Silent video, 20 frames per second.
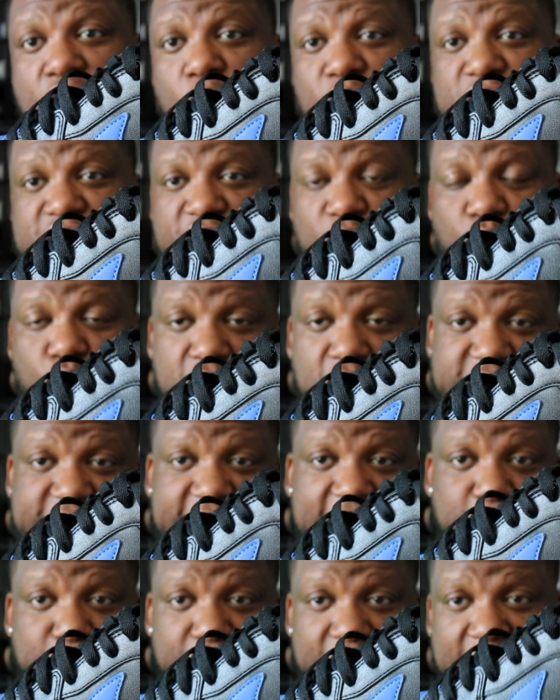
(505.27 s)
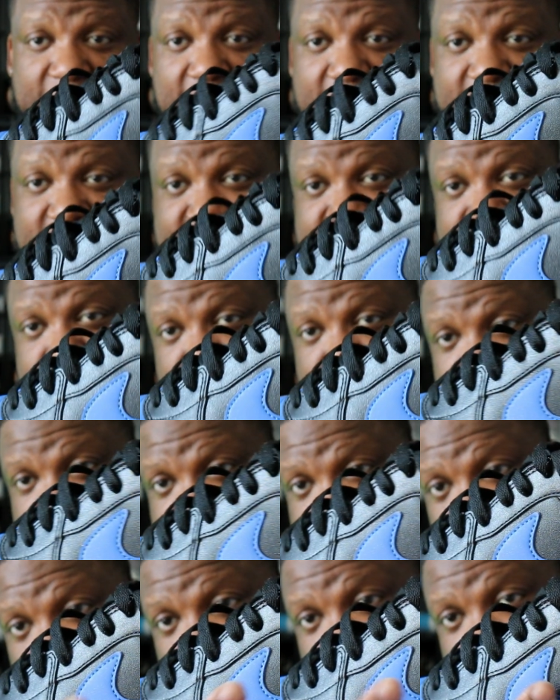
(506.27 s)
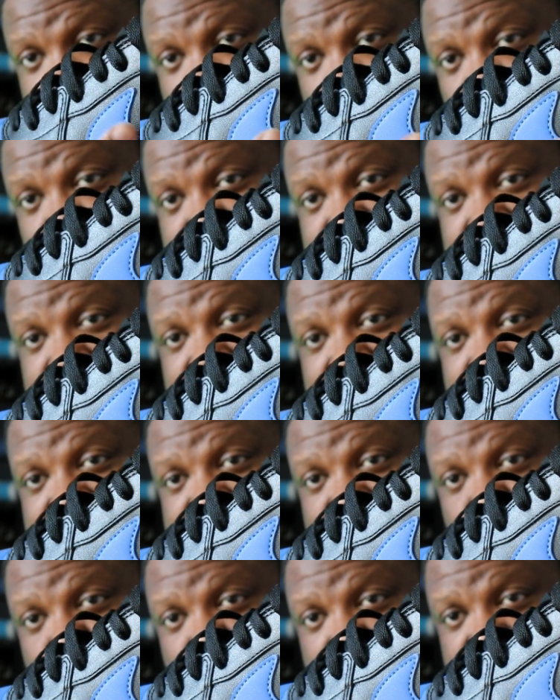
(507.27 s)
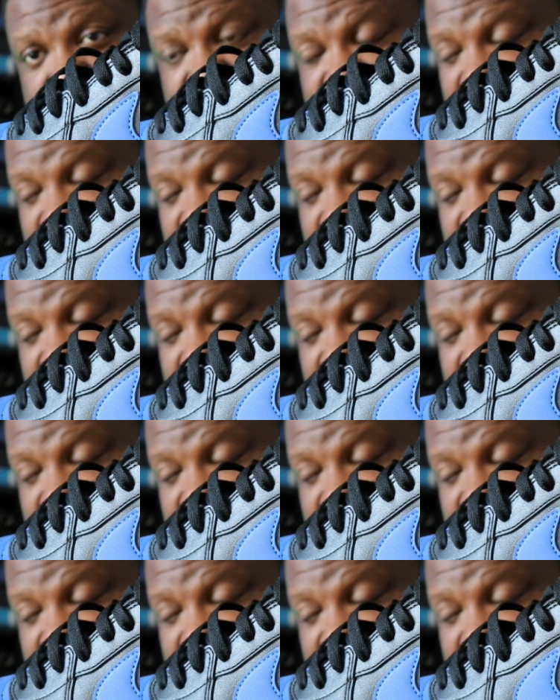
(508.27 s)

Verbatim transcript: or is it the ones that they're bringing out this year? This one, as you can see, has the really